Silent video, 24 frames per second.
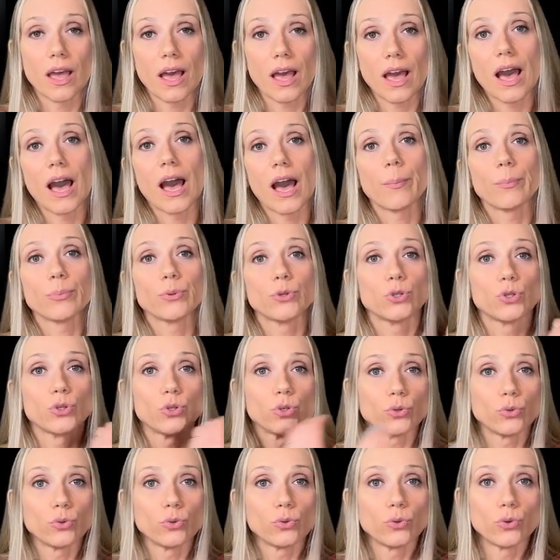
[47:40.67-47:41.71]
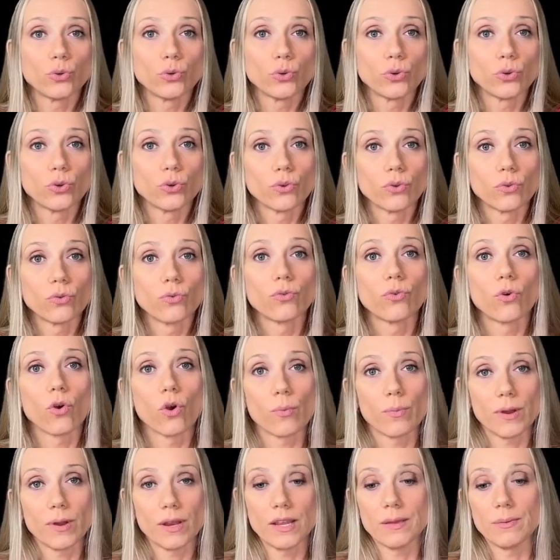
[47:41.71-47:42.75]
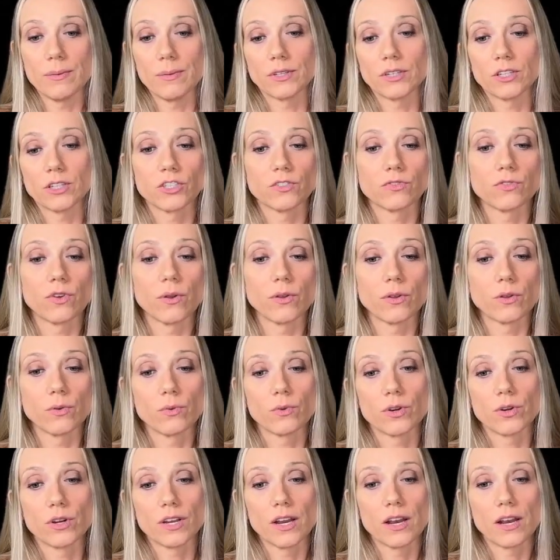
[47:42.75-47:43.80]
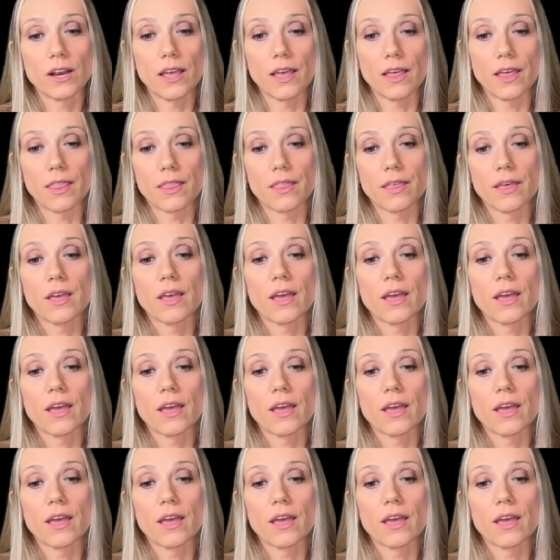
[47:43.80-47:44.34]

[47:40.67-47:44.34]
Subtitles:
up to 4 millimeters from the working length.